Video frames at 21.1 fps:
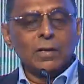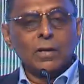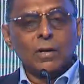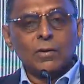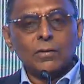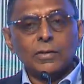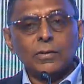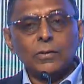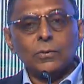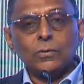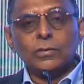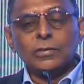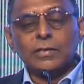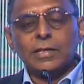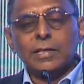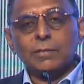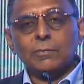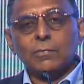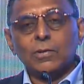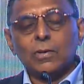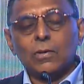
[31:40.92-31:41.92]
out a new
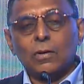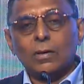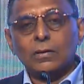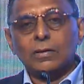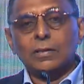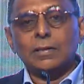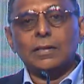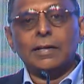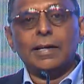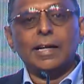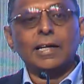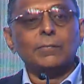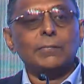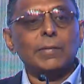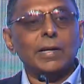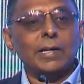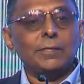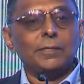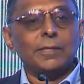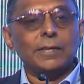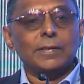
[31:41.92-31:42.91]
scheme called the direct
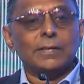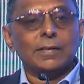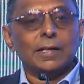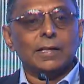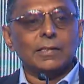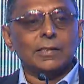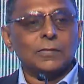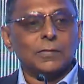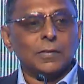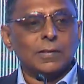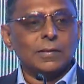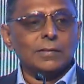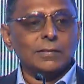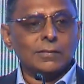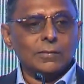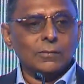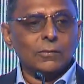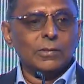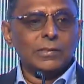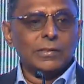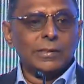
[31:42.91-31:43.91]
benefit transfer,
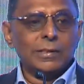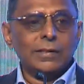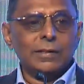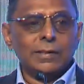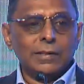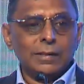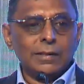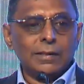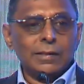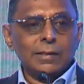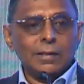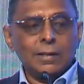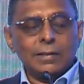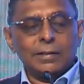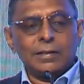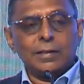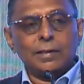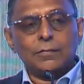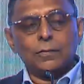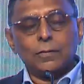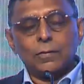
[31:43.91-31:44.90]
which he
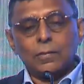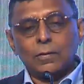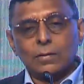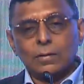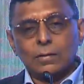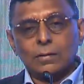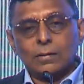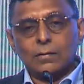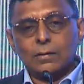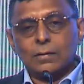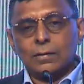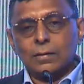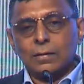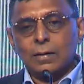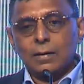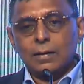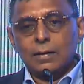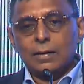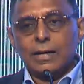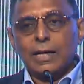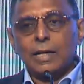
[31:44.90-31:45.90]
did for
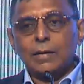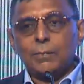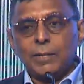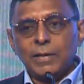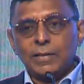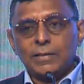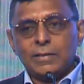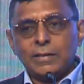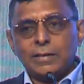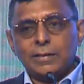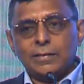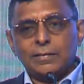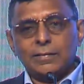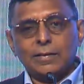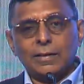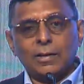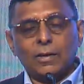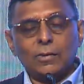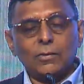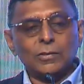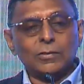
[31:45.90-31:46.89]
LPG.
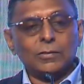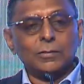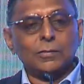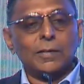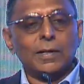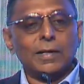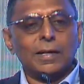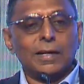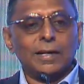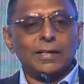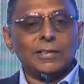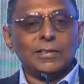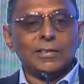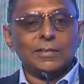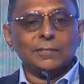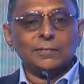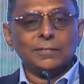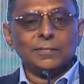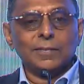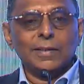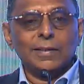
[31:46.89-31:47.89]
Now it's for
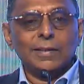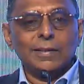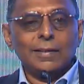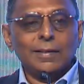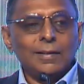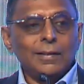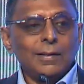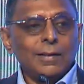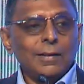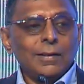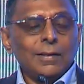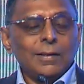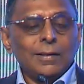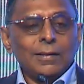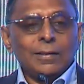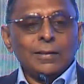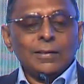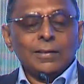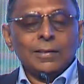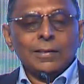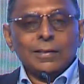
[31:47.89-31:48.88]
fertilizer.
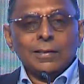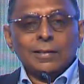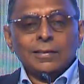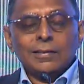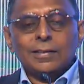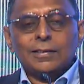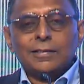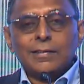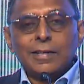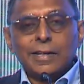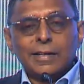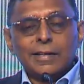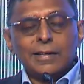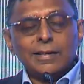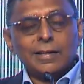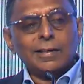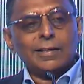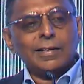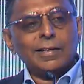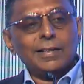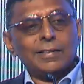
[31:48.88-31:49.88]
The trick
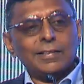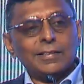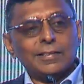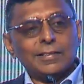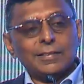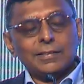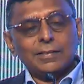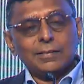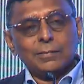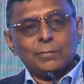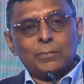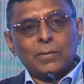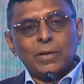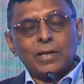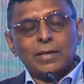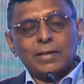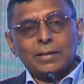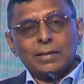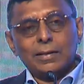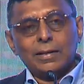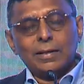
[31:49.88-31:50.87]
here is,
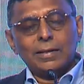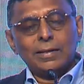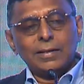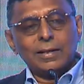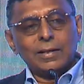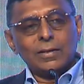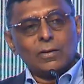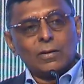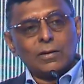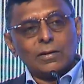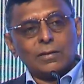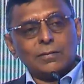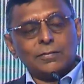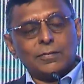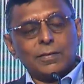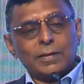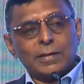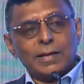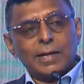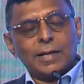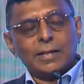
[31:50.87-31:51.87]
earlier on,
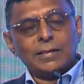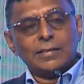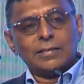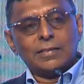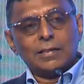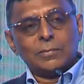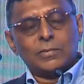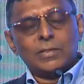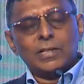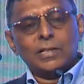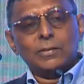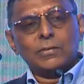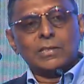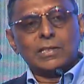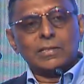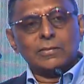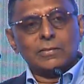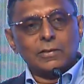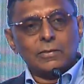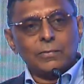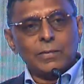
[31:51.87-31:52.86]
fertilizer subsidy was
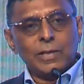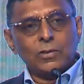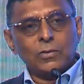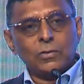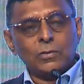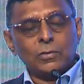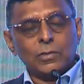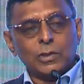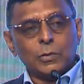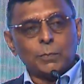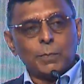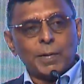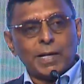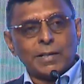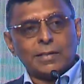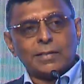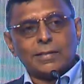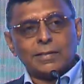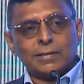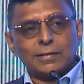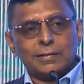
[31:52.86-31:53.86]
given when you
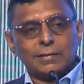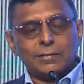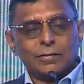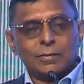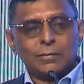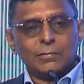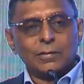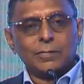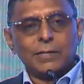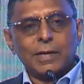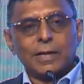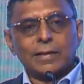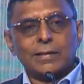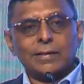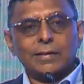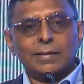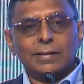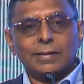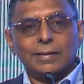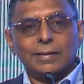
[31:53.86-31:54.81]
dispatch from the factory.